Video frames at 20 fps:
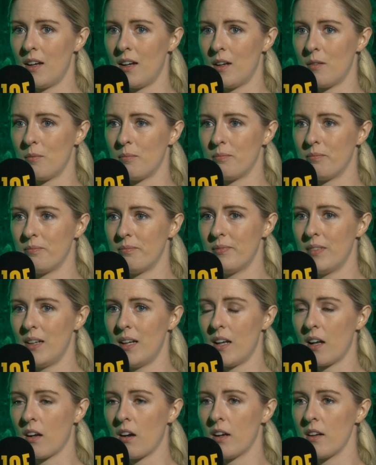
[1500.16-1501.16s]
Um,
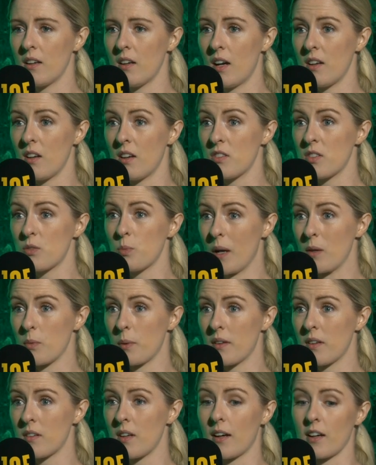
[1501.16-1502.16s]
and I kind of, I, I, just went
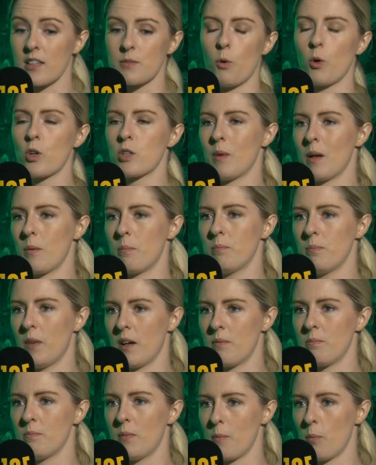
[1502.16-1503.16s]
with it. Like I spoke to my,
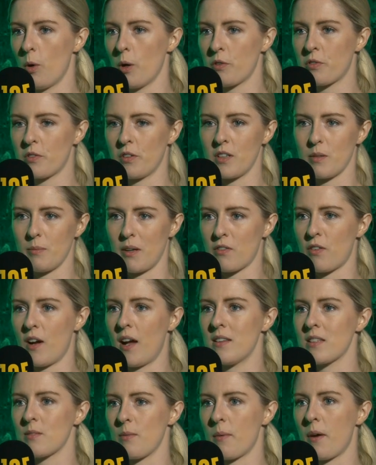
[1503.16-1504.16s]
my, my boyfriend and my
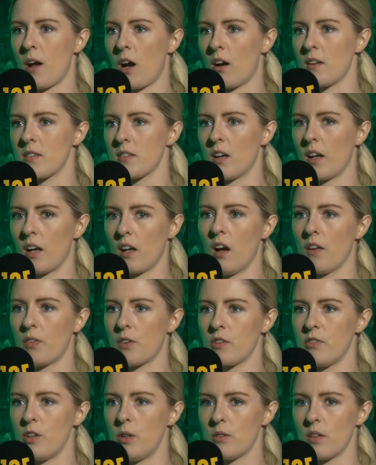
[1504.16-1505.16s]
friends mm. and my parents and kind of got
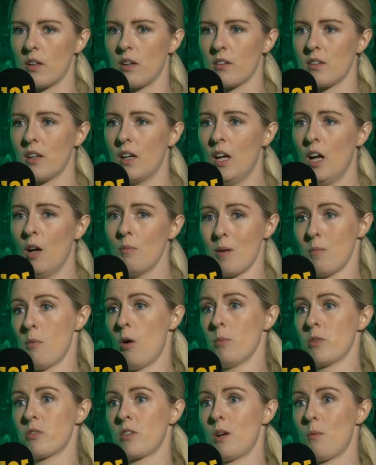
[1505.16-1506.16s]
their views on it. My
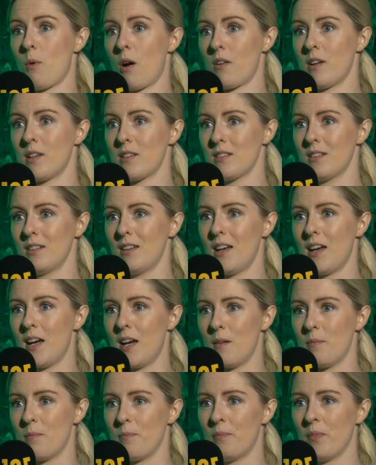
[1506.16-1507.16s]
mum was really worried.
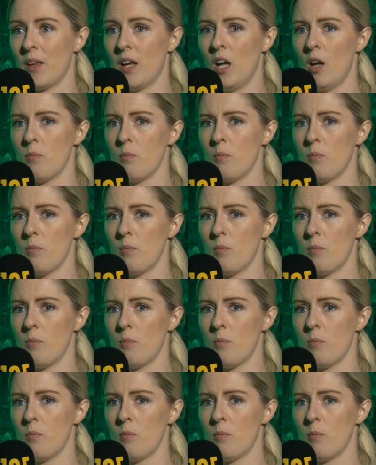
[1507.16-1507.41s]
Um, yeah.